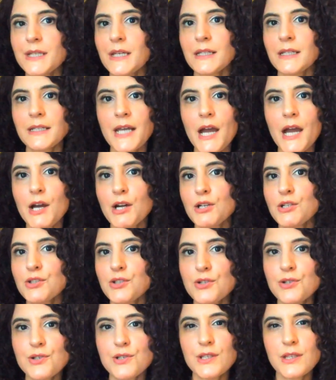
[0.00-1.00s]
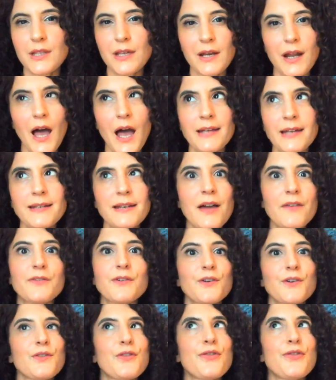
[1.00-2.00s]
in characters that I
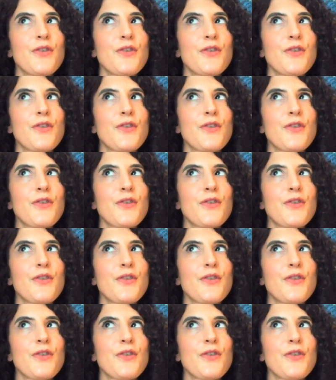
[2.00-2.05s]
never